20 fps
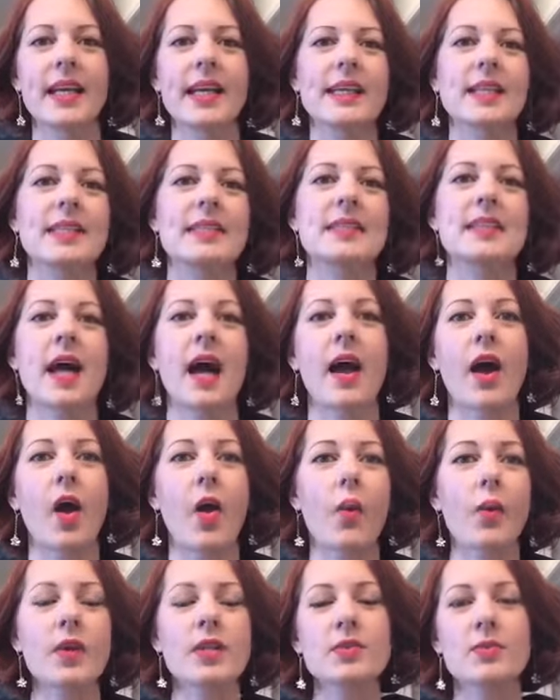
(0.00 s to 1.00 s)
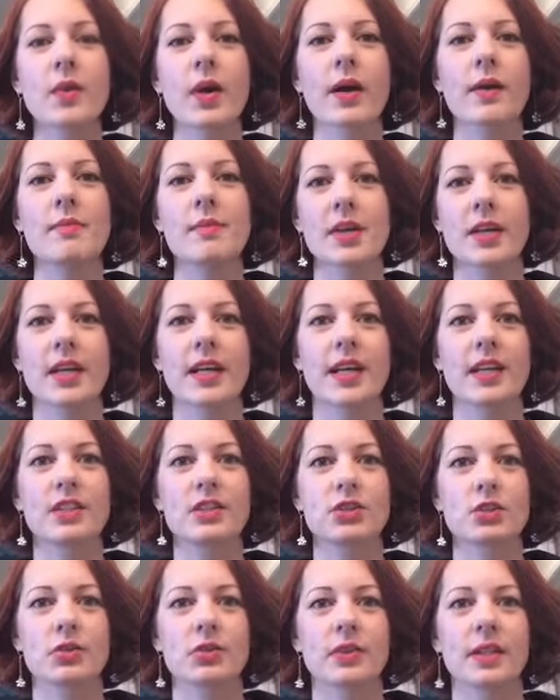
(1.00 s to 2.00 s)
is I always wear Mary Kay
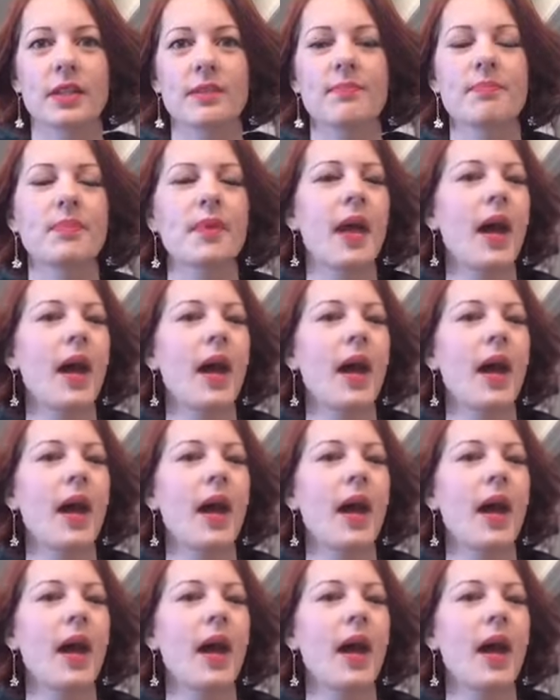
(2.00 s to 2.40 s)
jewelry.